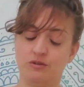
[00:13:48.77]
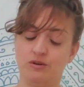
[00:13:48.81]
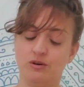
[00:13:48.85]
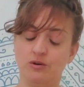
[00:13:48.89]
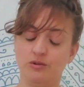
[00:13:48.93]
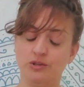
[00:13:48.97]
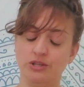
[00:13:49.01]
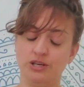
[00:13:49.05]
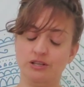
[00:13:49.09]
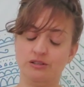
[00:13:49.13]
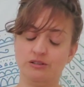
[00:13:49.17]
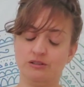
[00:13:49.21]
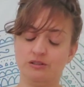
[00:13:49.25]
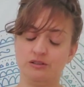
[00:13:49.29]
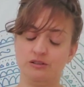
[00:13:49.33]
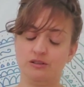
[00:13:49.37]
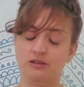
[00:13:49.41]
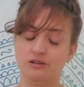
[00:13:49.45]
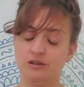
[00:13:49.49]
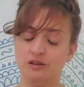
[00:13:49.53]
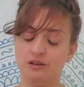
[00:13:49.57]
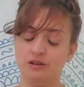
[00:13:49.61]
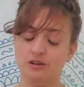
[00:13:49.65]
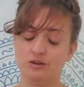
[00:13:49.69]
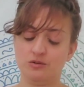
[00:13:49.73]
Hold on.
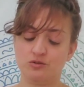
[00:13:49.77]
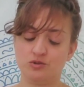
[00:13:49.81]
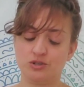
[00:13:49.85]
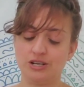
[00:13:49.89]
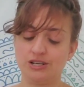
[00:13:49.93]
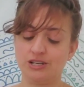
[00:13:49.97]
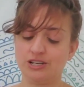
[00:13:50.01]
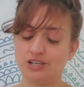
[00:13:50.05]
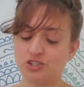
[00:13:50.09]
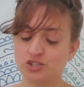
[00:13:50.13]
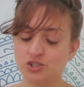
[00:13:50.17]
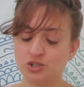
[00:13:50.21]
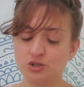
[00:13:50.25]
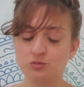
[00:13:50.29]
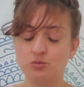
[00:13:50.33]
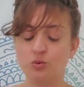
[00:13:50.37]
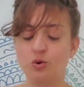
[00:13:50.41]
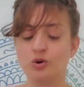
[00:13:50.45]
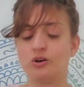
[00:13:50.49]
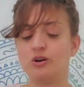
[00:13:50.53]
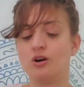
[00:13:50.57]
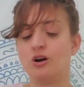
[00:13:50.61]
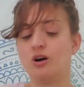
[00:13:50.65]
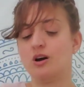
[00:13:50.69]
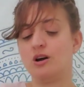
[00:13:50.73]
Trying to get two
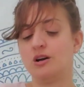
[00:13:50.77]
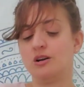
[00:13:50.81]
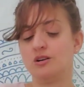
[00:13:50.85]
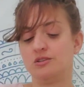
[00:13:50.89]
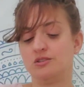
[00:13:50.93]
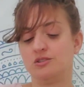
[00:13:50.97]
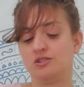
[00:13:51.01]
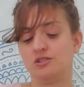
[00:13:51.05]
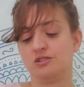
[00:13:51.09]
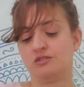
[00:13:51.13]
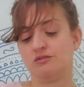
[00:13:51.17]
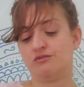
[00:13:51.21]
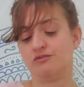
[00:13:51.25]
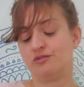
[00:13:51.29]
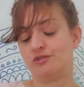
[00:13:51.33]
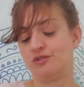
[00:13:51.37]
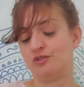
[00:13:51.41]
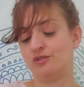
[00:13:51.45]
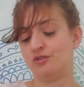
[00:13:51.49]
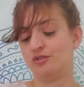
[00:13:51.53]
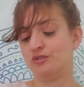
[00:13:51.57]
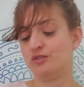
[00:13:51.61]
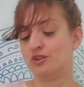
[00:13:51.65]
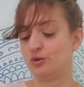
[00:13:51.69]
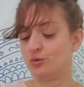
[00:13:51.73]
more cards
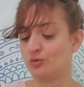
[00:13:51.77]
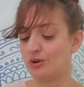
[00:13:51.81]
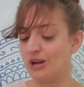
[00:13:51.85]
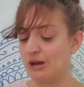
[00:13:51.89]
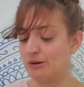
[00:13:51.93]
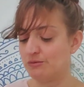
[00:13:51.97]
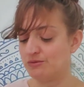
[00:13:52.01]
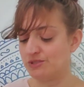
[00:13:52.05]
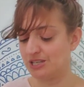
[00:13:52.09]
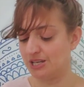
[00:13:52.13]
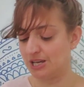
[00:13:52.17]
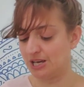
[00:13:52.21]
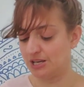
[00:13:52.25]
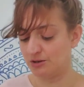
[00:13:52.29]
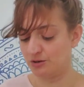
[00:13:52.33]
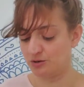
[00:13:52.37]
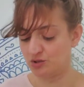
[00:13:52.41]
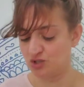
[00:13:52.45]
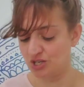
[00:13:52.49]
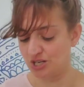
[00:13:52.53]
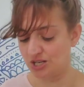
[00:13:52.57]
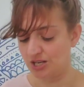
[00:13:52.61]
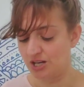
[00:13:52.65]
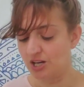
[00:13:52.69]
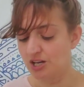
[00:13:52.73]
for the grounding
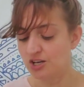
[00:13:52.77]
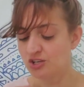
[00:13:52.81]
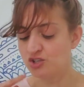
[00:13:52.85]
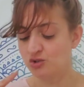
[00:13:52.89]
energy.